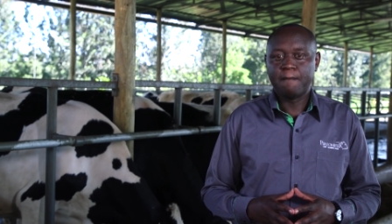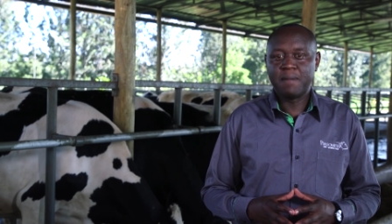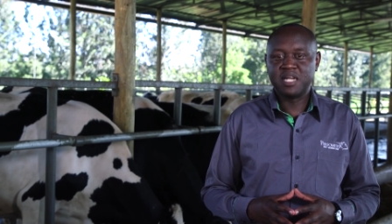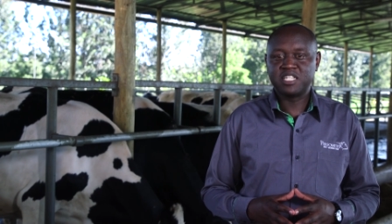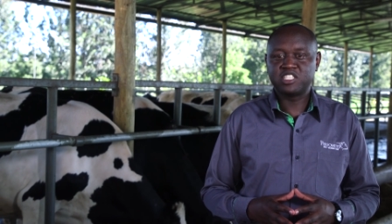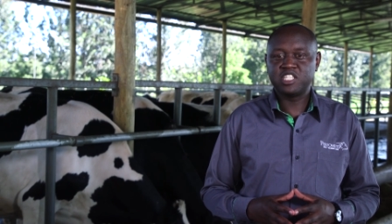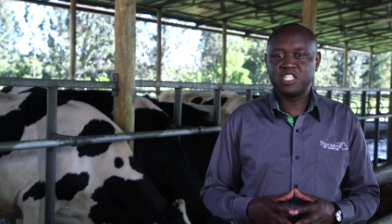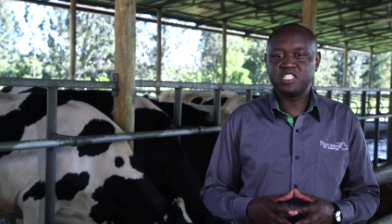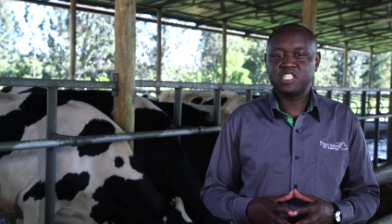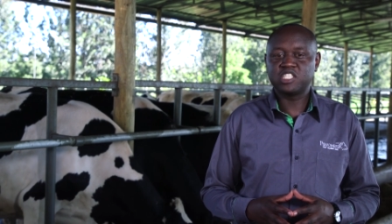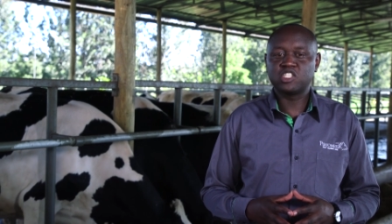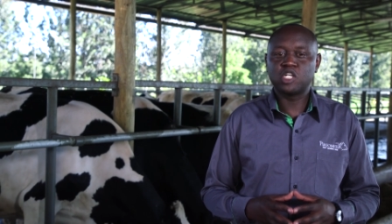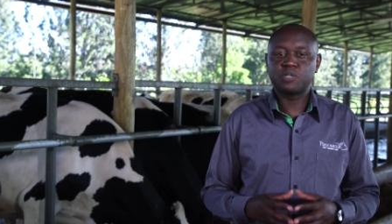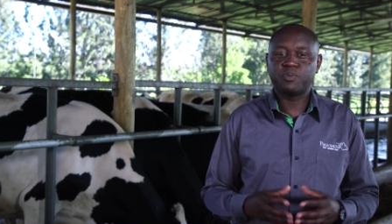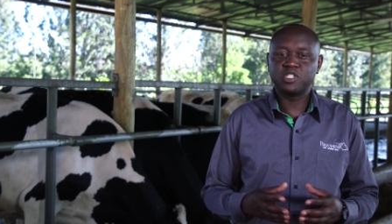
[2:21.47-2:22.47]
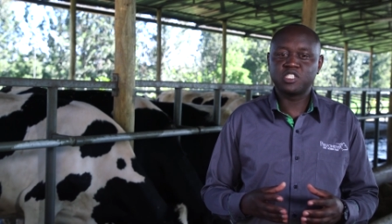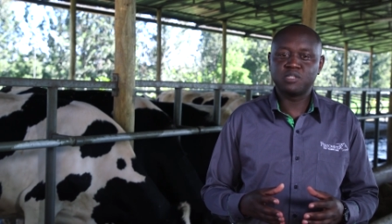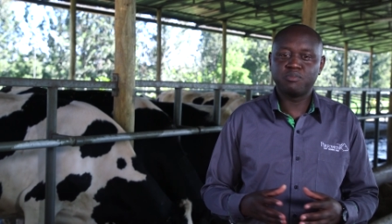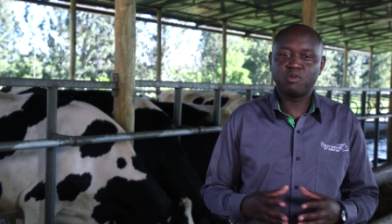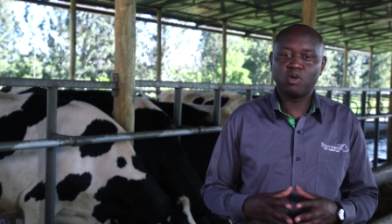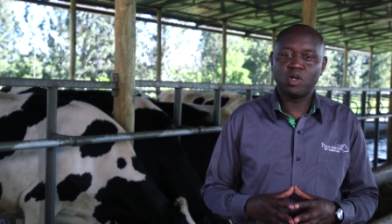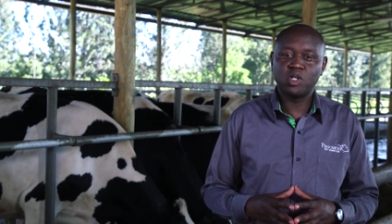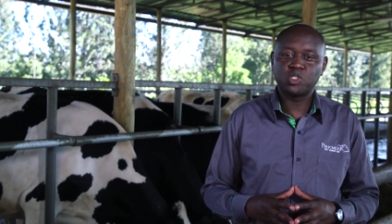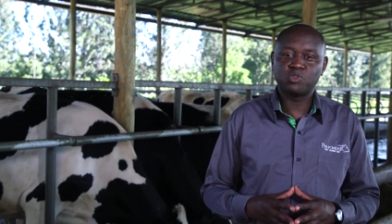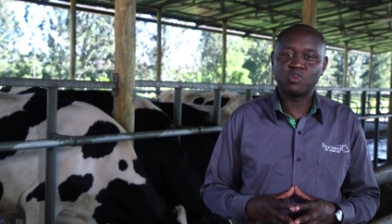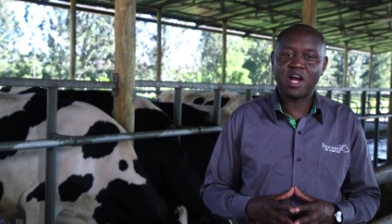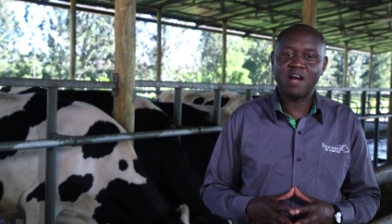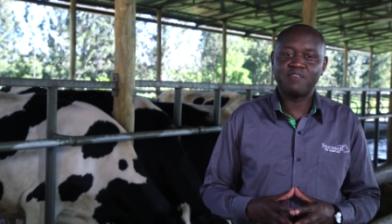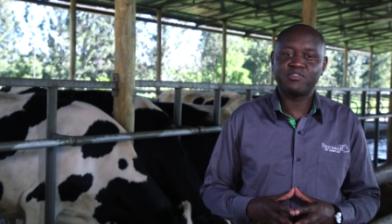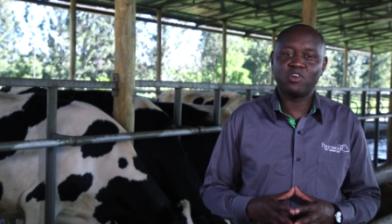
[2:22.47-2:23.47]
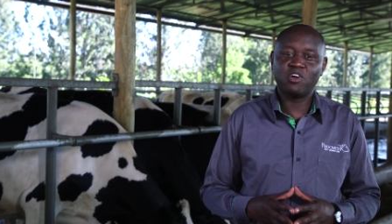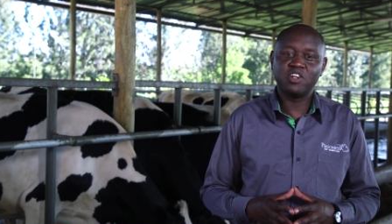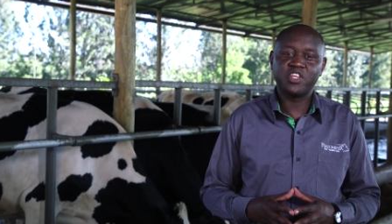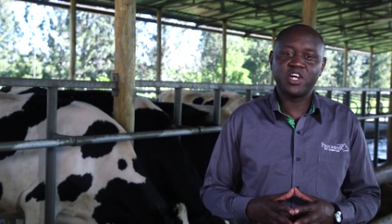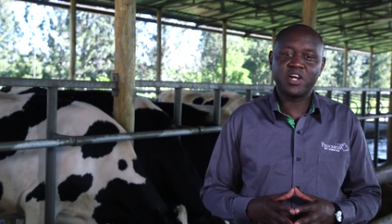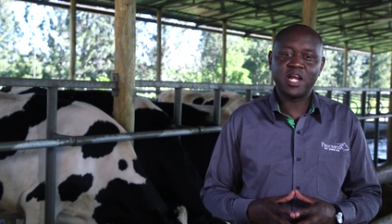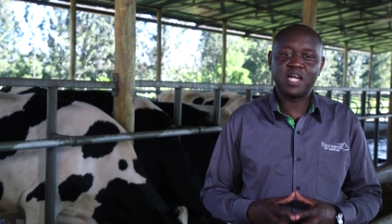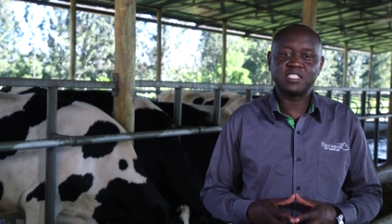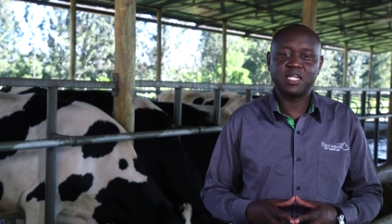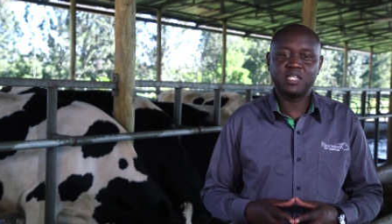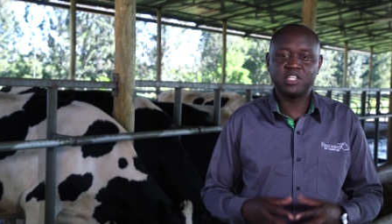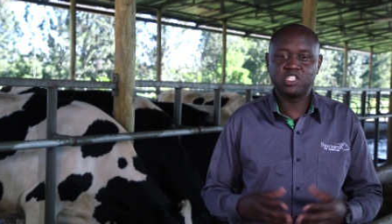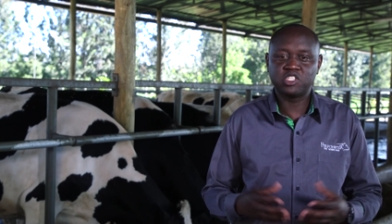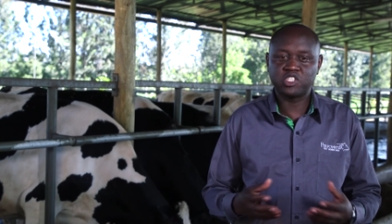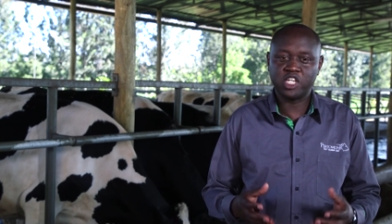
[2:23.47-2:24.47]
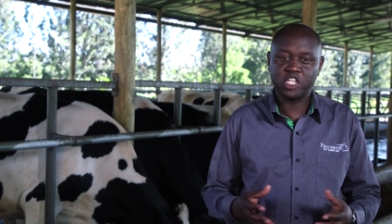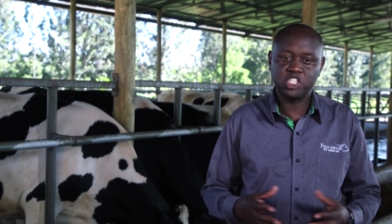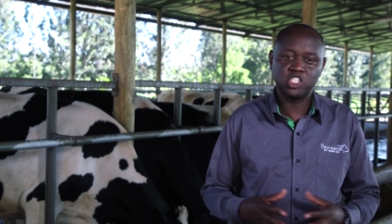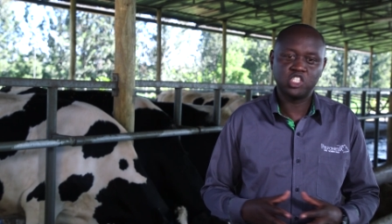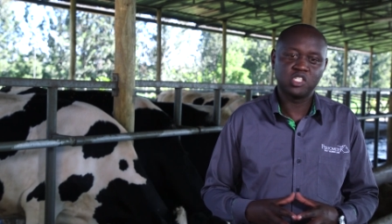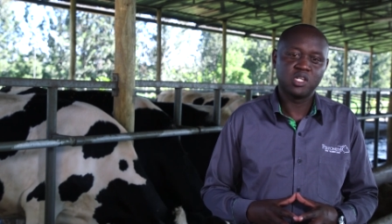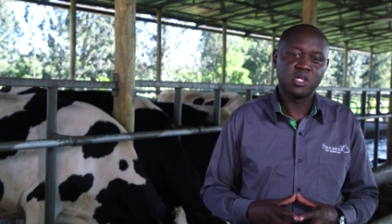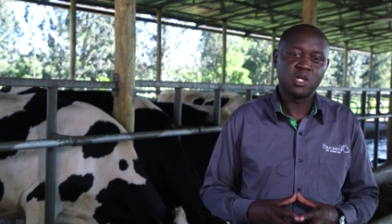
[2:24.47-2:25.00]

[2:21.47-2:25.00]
But since it's not possible to have all the grass at this stage,